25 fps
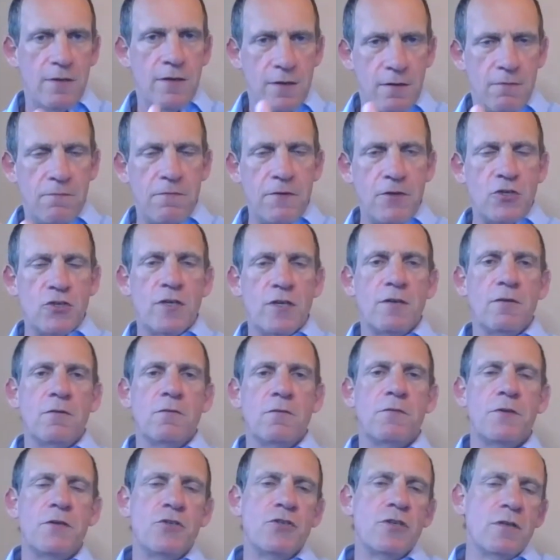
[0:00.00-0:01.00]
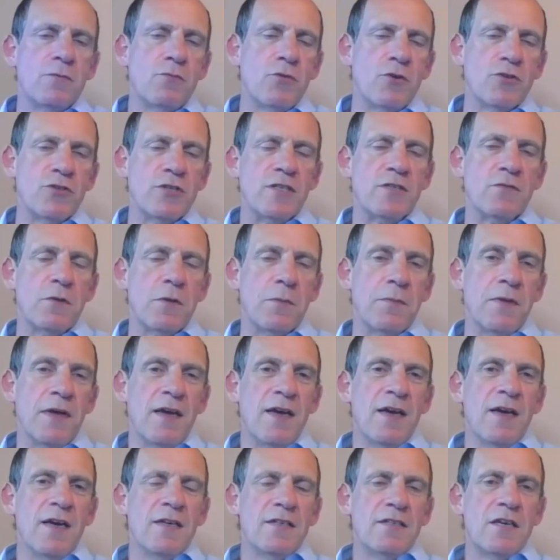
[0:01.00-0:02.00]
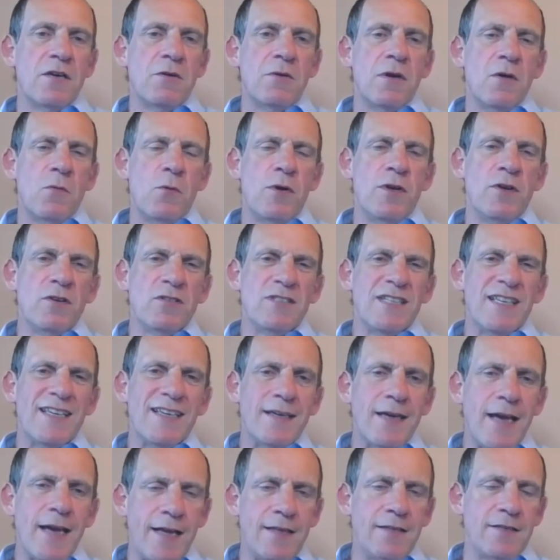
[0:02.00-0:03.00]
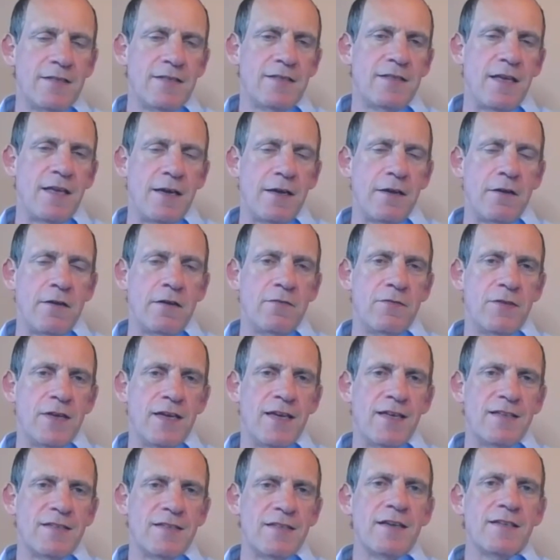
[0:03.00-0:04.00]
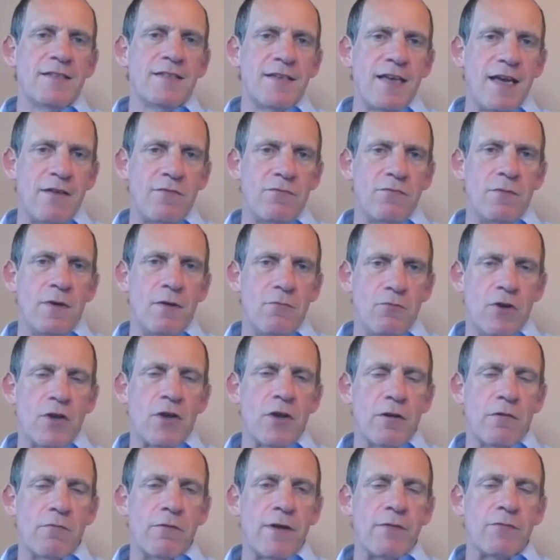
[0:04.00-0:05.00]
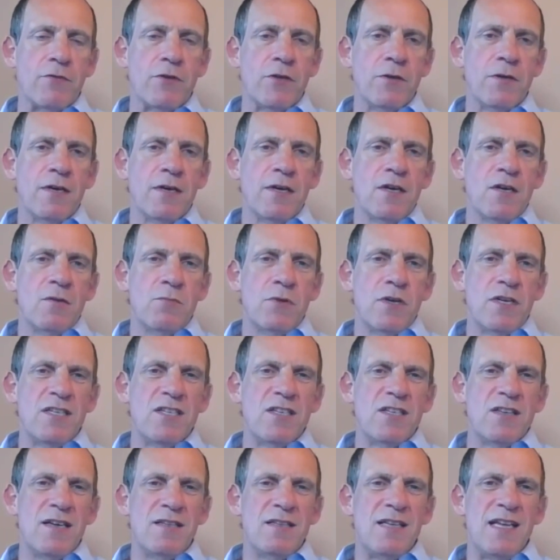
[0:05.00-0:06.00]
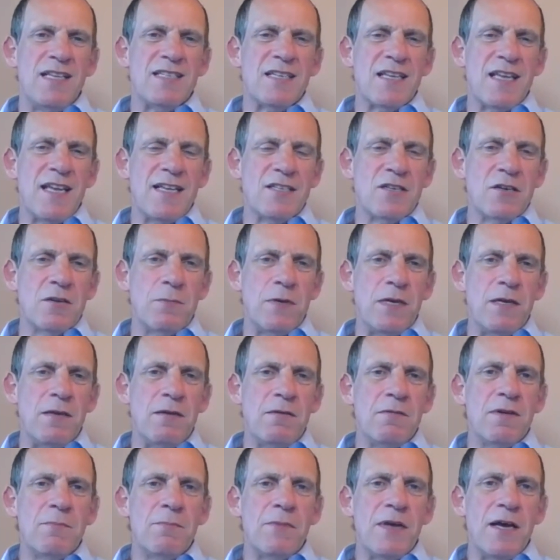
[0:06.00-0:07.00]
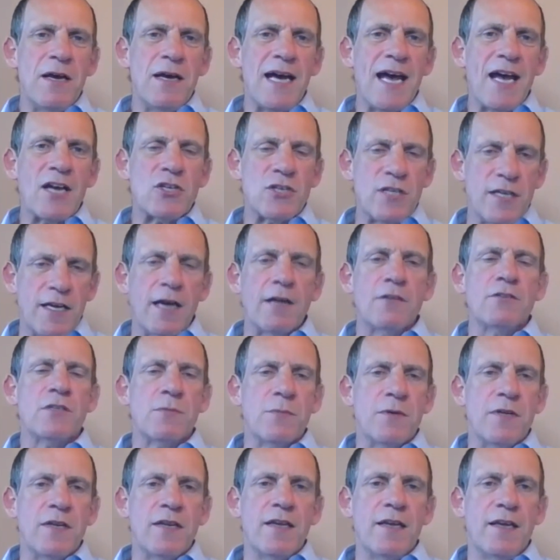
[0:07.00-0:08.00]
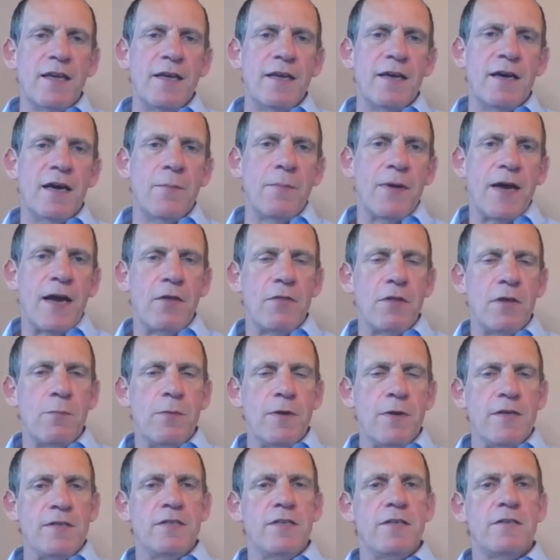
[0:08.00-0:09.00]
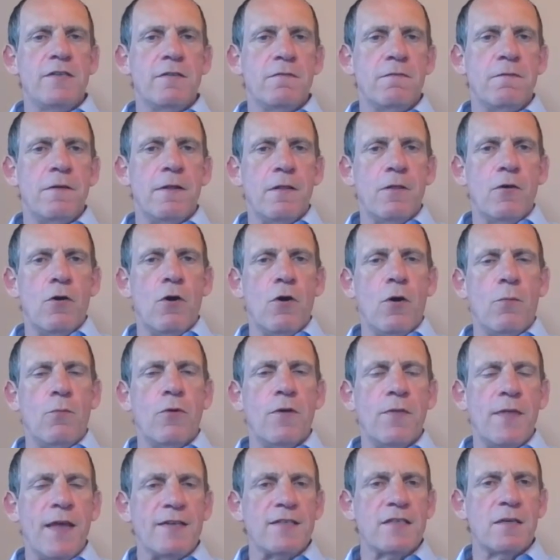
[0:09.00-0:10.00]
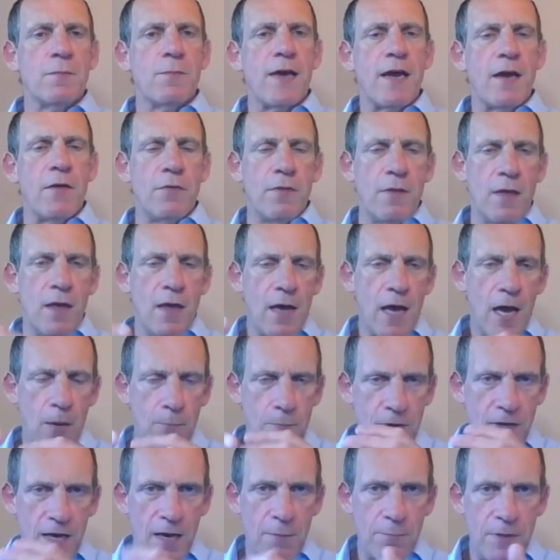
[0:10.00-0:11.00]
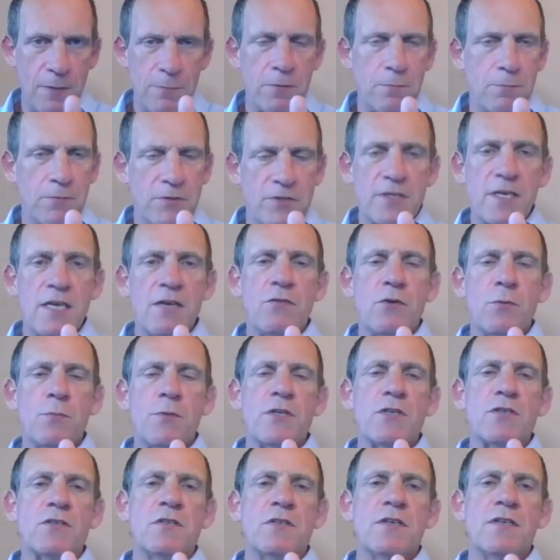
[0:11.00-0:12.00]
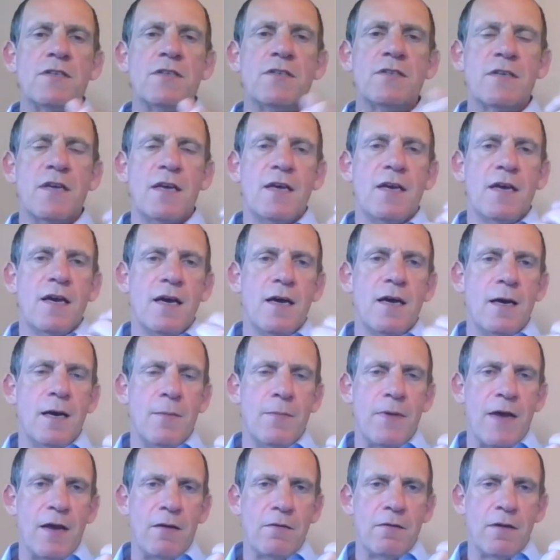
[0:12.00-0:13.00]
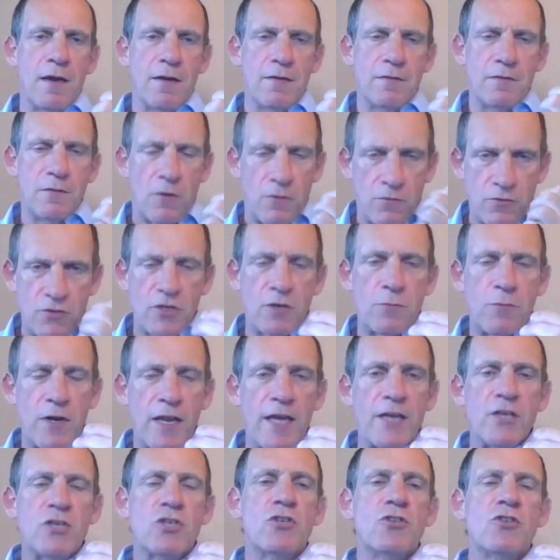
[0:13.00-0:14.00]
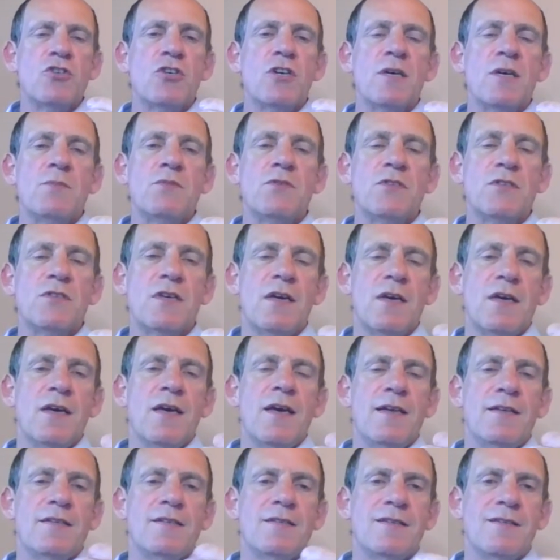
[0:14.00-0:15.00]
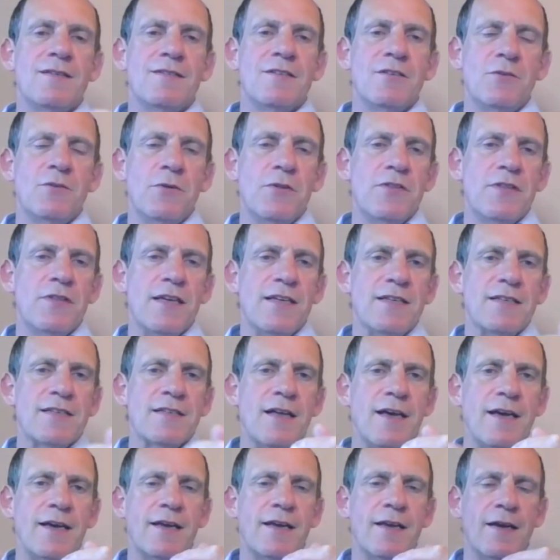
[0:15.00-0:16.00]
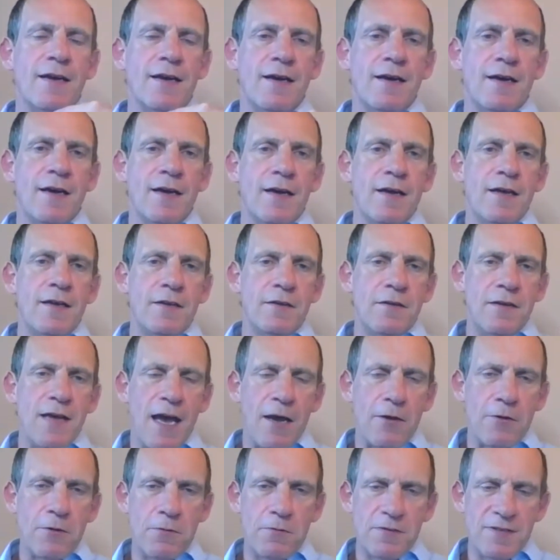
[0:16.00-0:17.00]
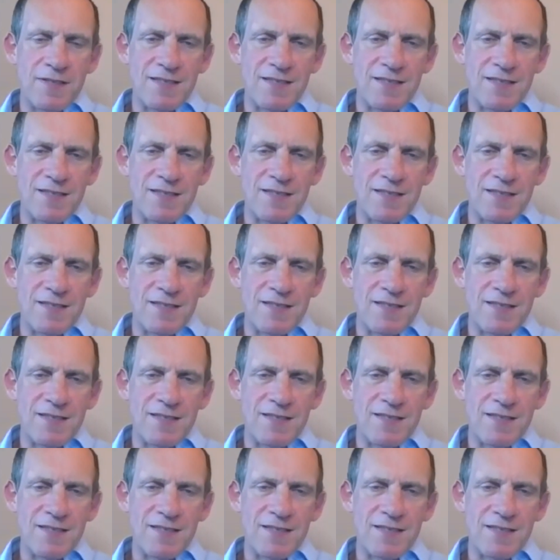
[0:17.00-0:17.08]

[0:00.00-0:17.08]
finishing the projects for them. So we're not against that kind of thing. It's nice to have a recurring revenue, but it's got to be actually ultimately about the ability to fill the hopper. And that's about how people perceive your business, about long-term relationships. It's to do with things like how you